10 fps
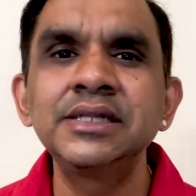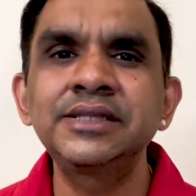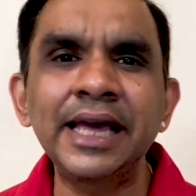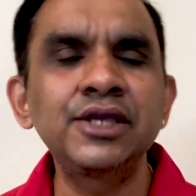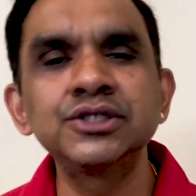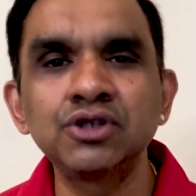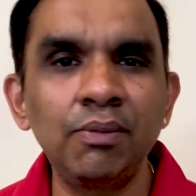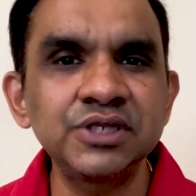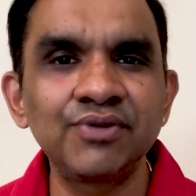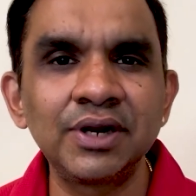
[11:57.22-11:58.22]
Thank you so
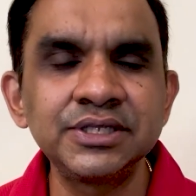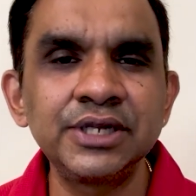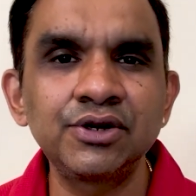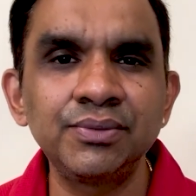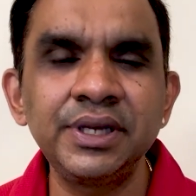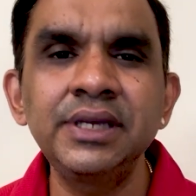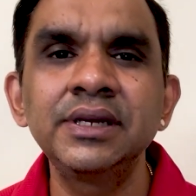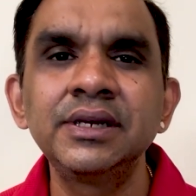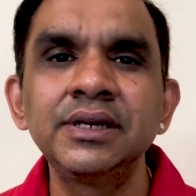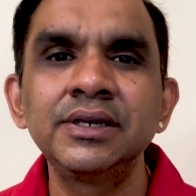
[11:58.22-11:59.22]
much for listening to me.
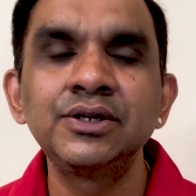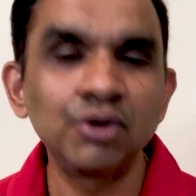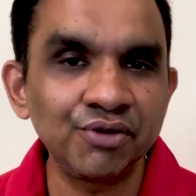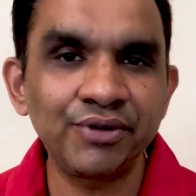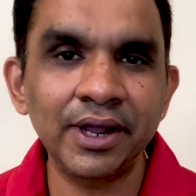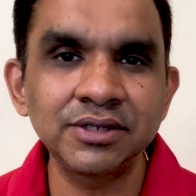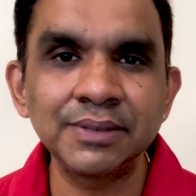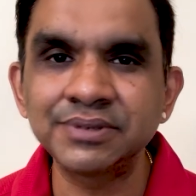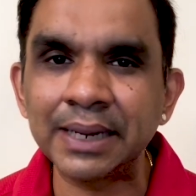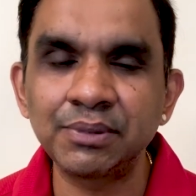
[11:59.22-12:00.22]
Don't forget to
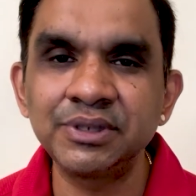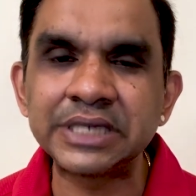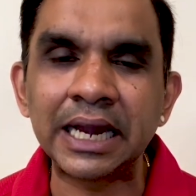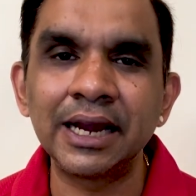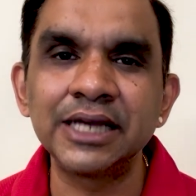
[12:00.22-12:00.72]
subscribe to my channel